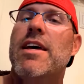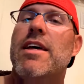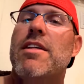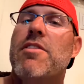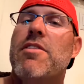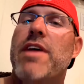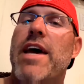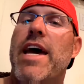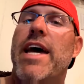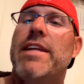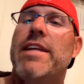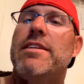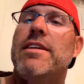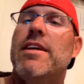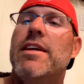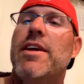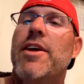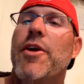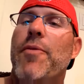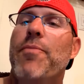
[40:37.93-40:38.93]
that
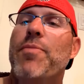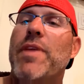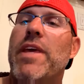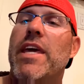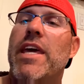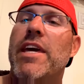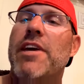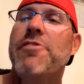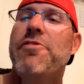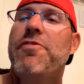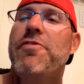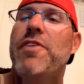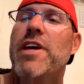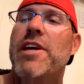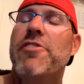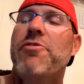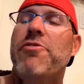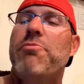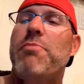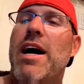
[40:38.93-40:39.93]
if
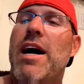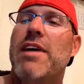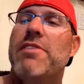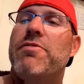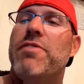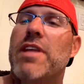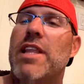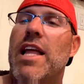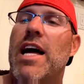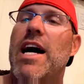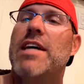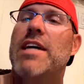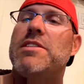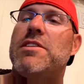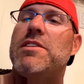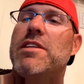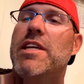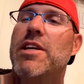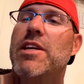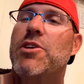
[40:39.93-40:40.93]
my
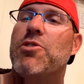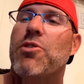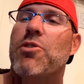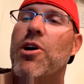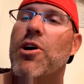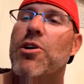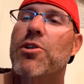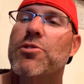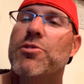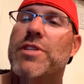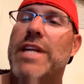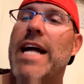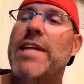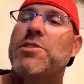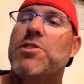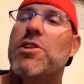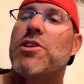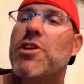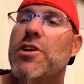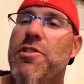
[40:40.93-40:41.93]
velocity grows,
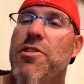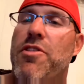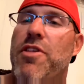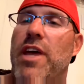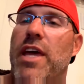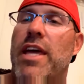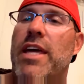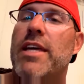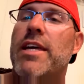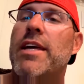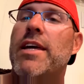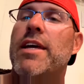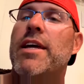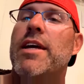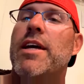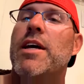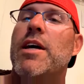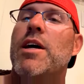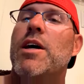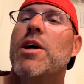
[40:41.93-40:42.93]
that's a good thing,
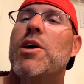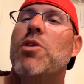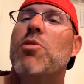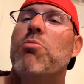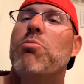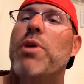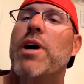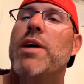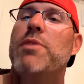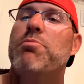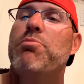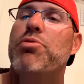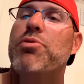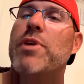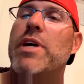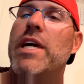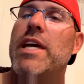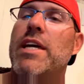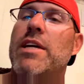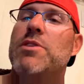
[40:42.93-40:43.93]
but
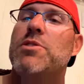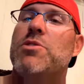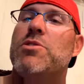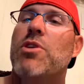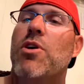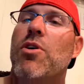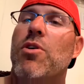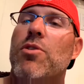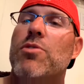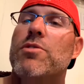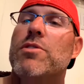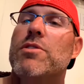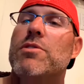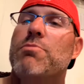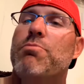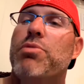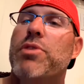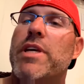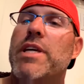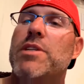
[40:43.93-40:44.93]
please don't
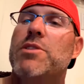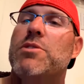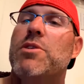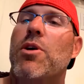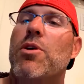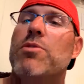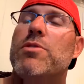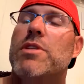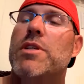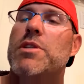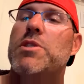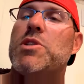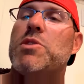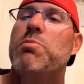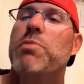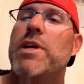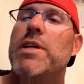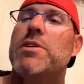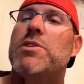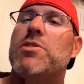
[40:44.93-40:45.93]

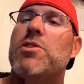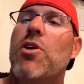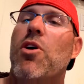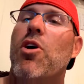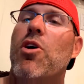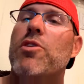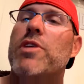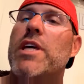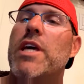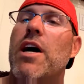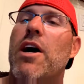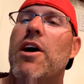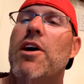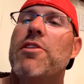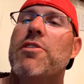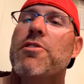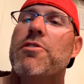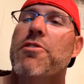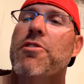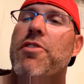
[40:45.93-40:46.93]
dismiss all the
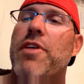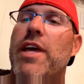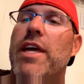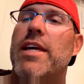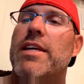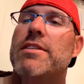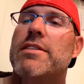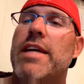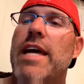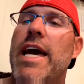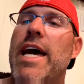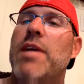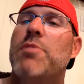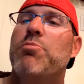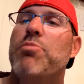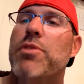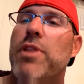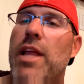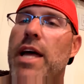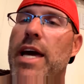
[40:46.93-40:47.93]
other things at
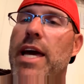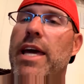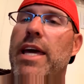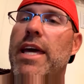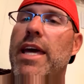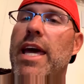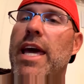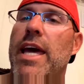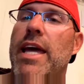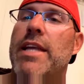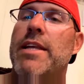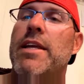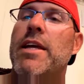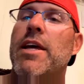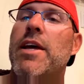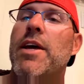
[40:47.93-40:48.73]
play. And